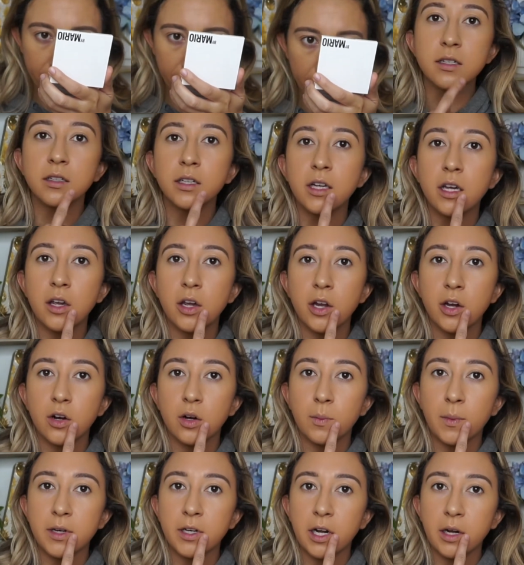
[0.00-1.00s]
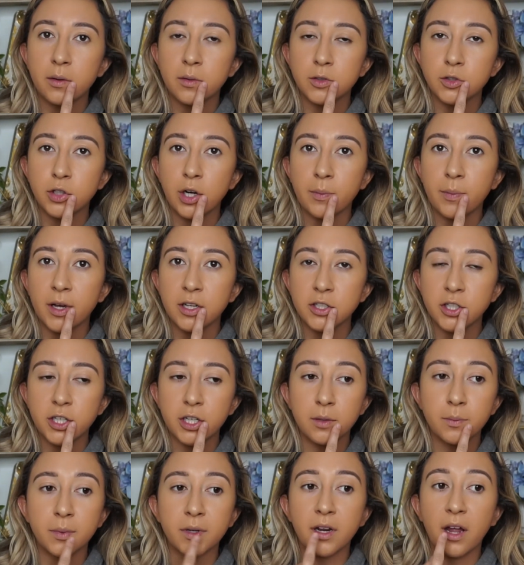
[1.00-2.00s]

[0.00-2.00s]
Clean here on my dry patch here, but